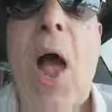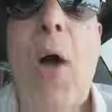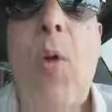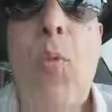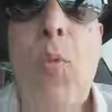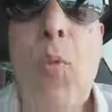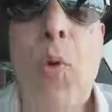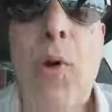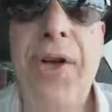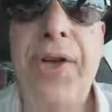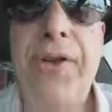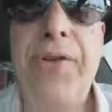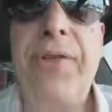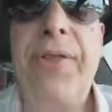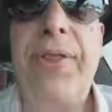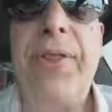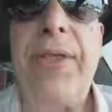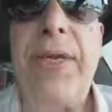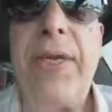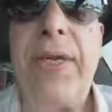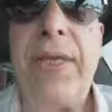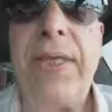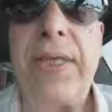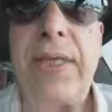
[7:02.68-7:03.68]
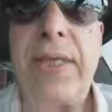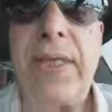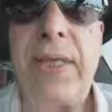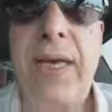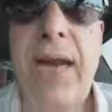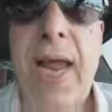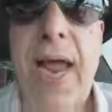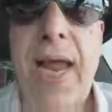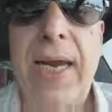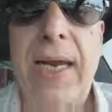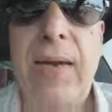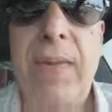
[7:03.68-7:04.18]
what do you think it's
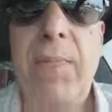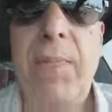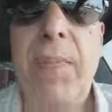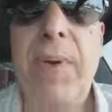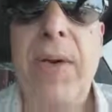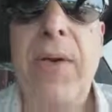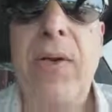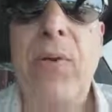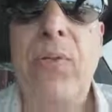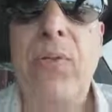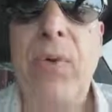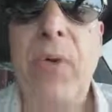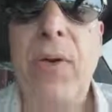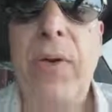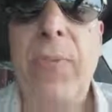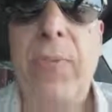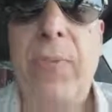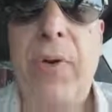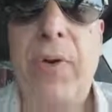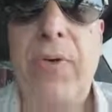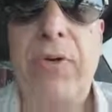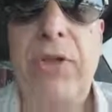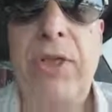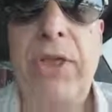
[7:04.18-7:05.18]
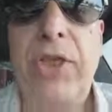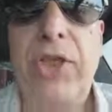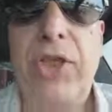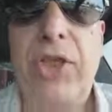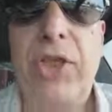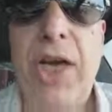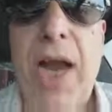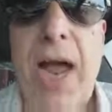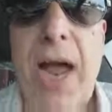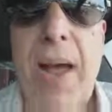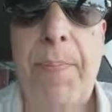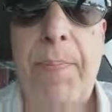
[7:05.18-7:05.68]
like being with a person
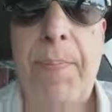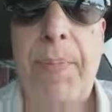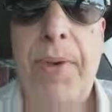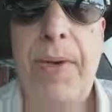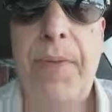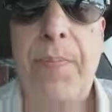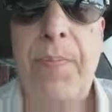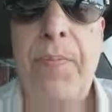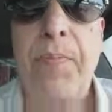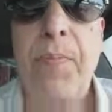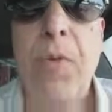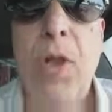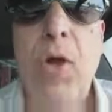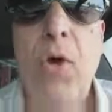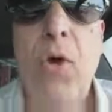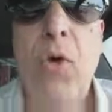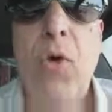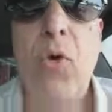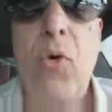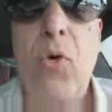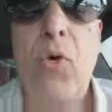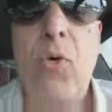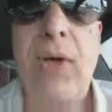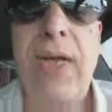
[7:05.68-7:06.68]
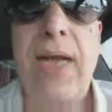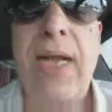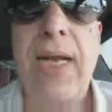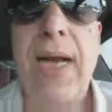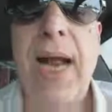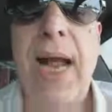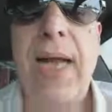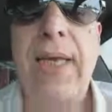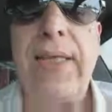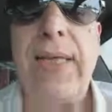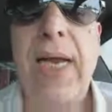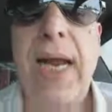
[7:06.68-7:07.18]
shopping who
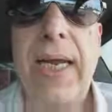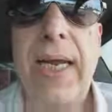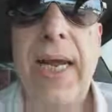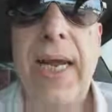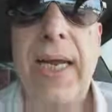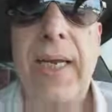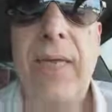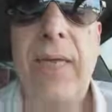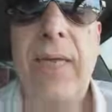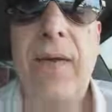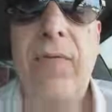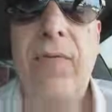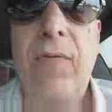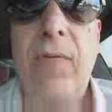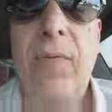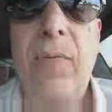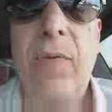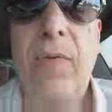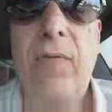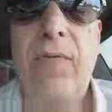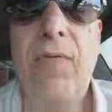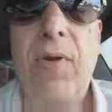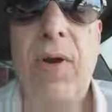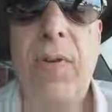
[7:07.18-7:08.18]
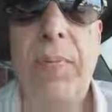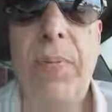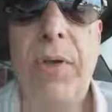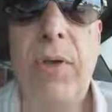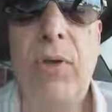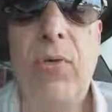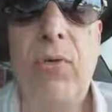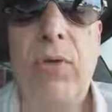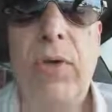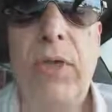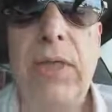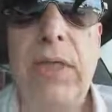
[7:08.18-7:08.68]
cannot take anything from the front
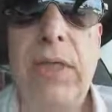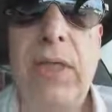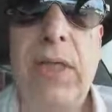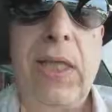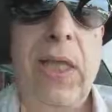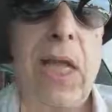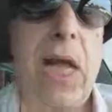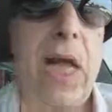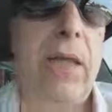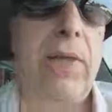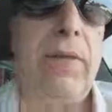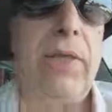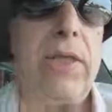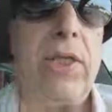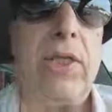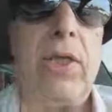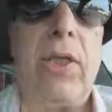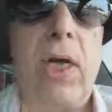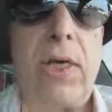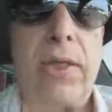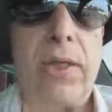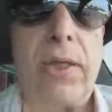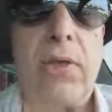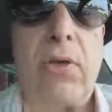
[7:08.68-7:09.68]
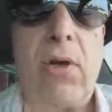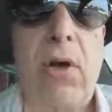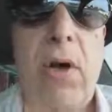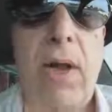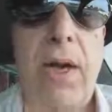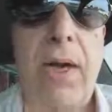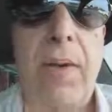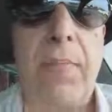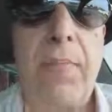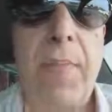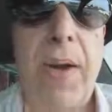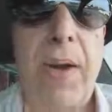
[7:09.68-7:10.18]
because there's dust
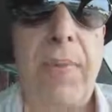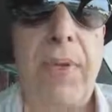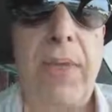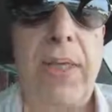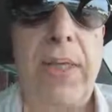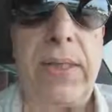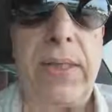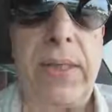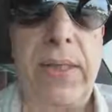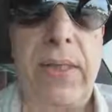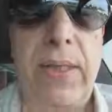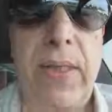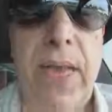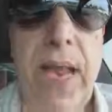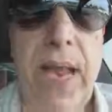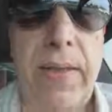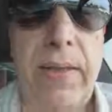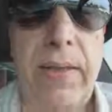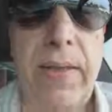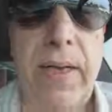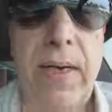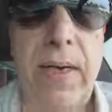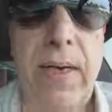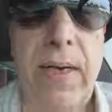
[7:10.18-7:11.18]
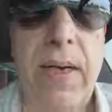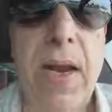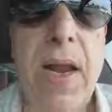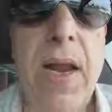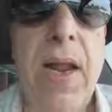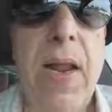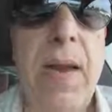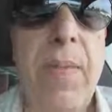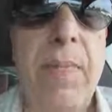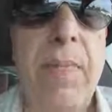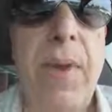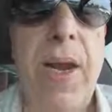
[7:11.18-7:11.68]
on it, maybe there's a dent in it,
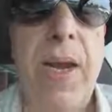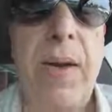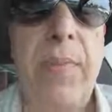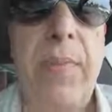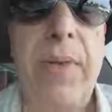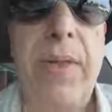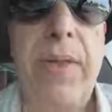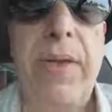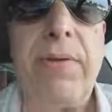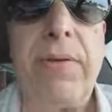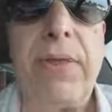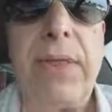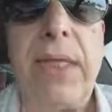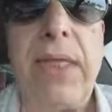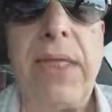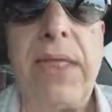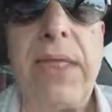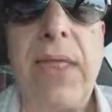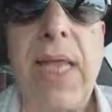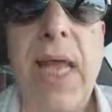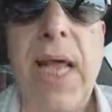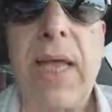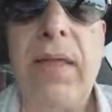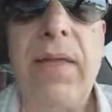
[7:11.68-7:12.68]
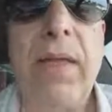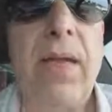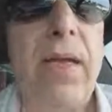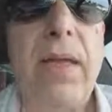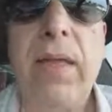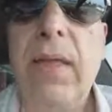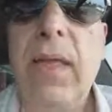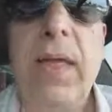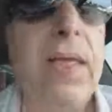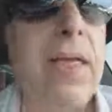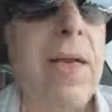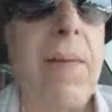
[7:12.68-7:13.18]
maybe there's this, that, the other
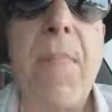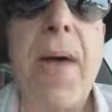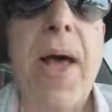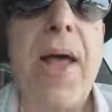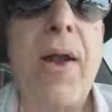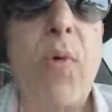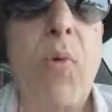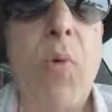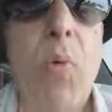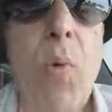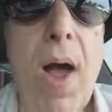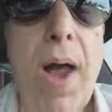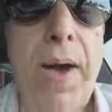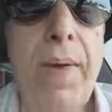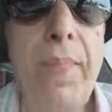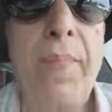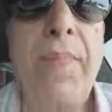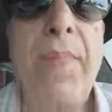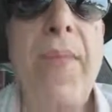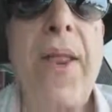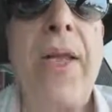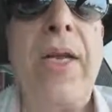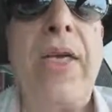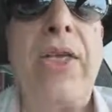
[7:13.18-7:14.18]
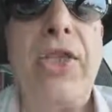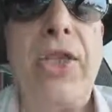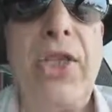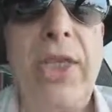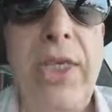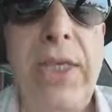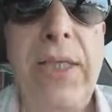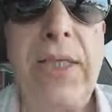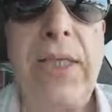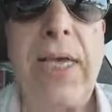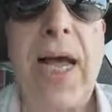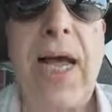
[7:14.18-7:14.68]
thing. No matter what,
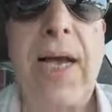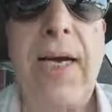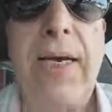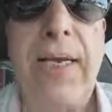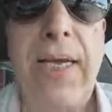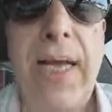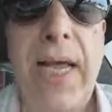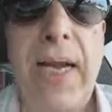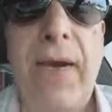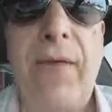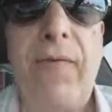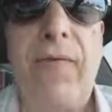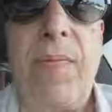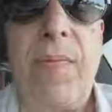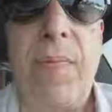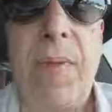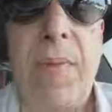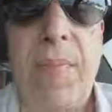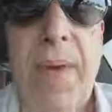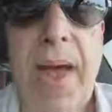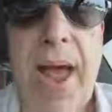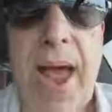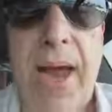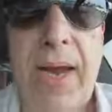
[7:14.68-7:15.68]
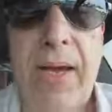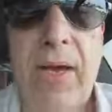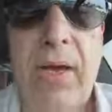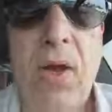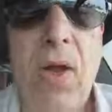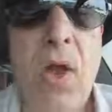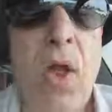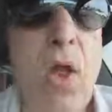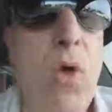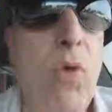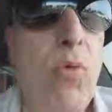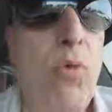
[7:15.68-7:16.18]
she's got to get it from the back,
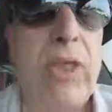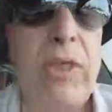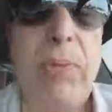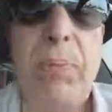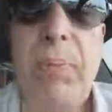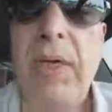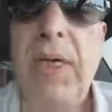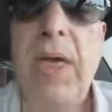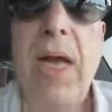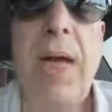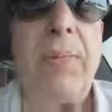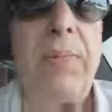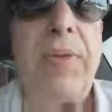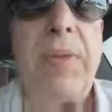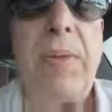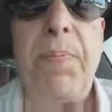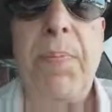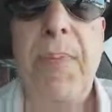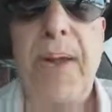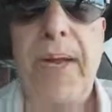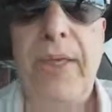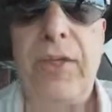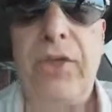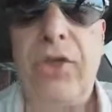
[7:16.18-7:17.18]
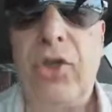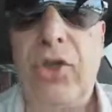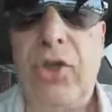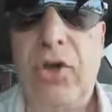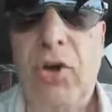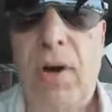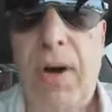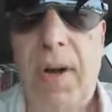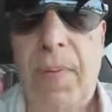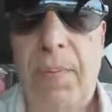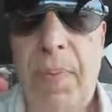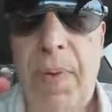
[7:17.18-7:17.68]
which becomes a major
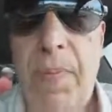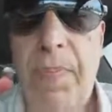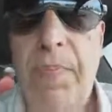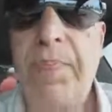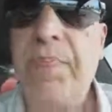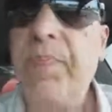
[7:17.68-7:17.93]
job.